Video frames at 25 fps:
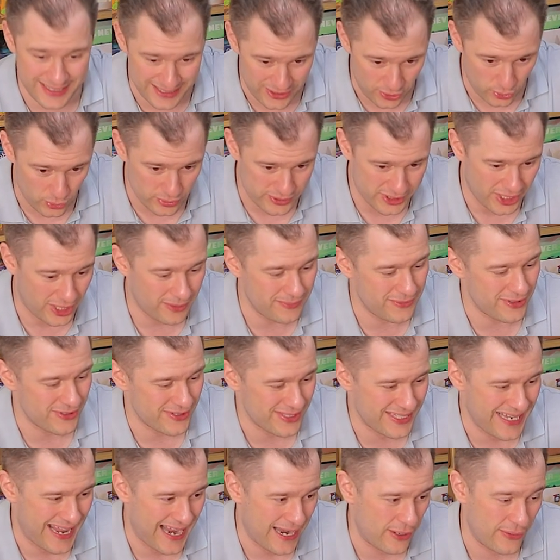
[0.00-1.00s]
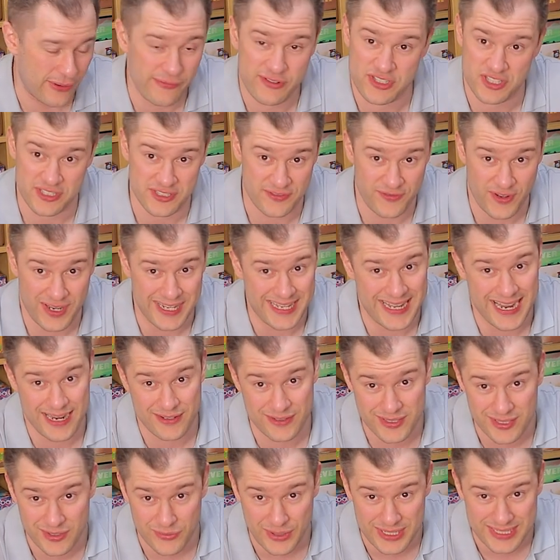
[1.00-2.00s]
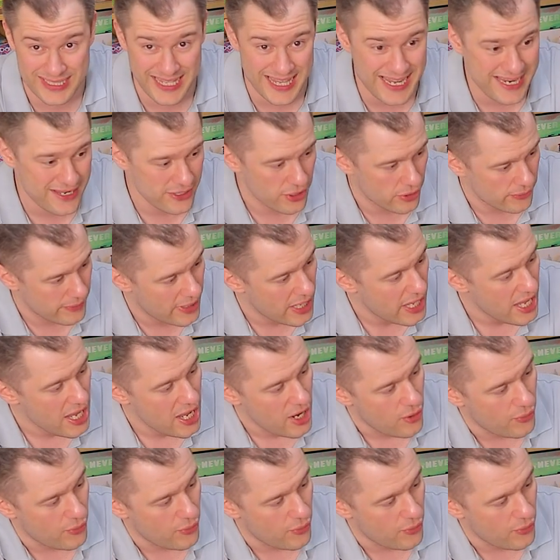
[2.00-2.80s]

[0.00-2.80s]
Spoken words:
in autumners now, ever since Viscounts of the West Kingdom,